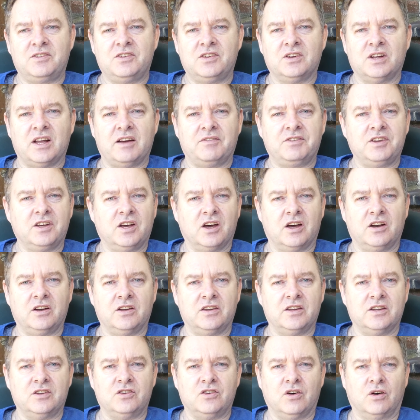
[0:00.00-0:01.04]
still have to go
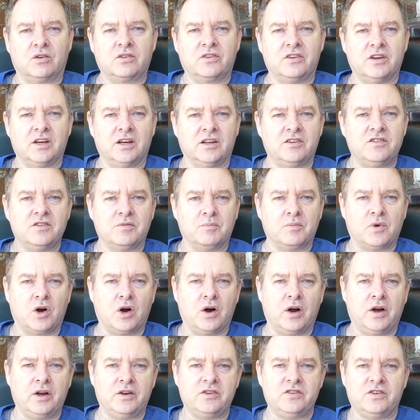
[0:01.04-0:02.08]
to the doctor
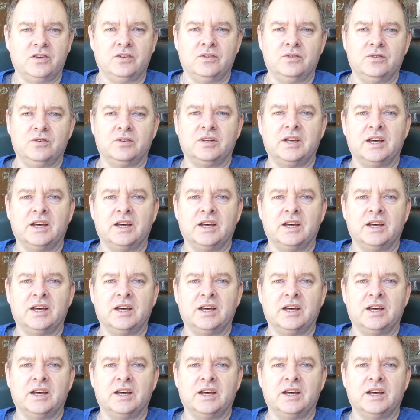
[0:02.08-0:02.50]
tomorrow to